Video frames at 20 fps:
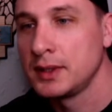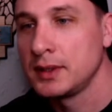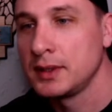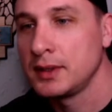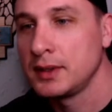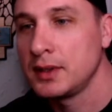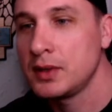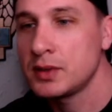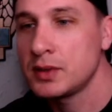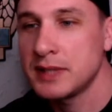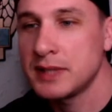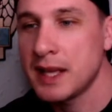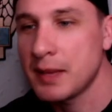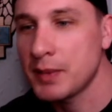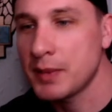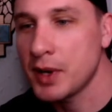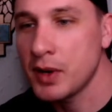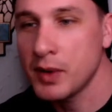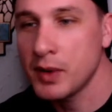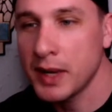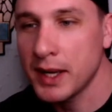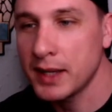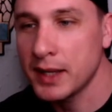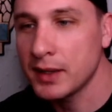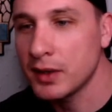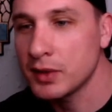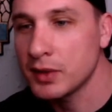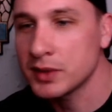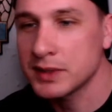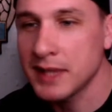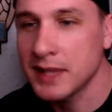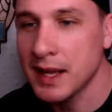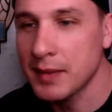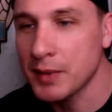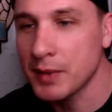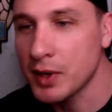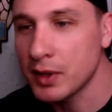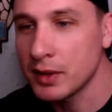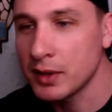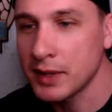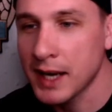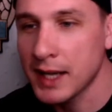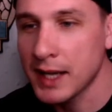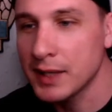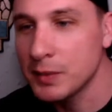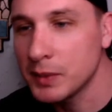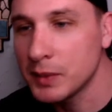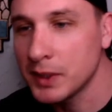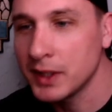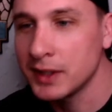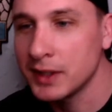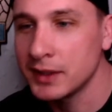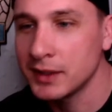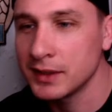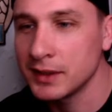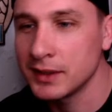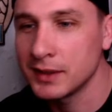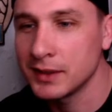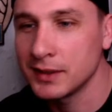Oh snap, oh eight, oh snap, ninety-one.